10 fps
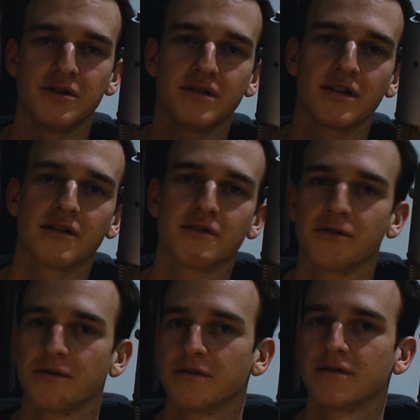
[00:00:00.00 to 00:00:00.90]
using the
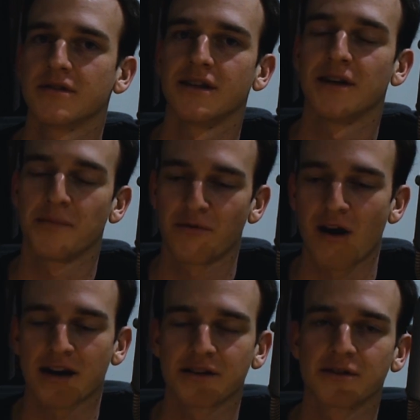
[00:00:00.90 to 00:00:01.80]
tool in a
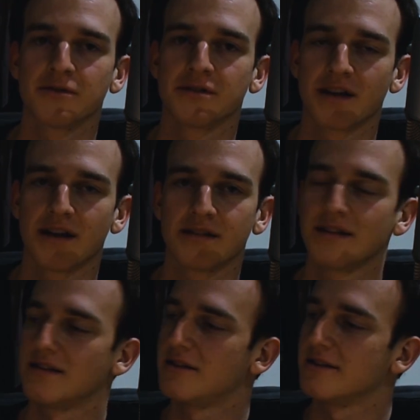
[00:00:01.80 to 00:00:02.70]
practical sense.
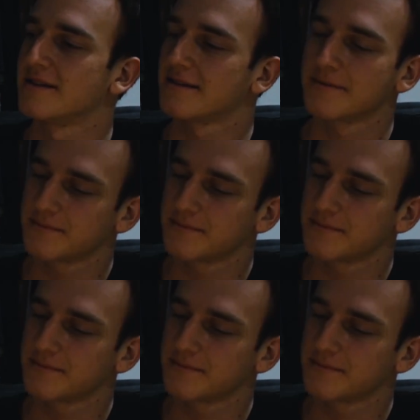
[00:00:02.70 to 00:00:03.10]
It's just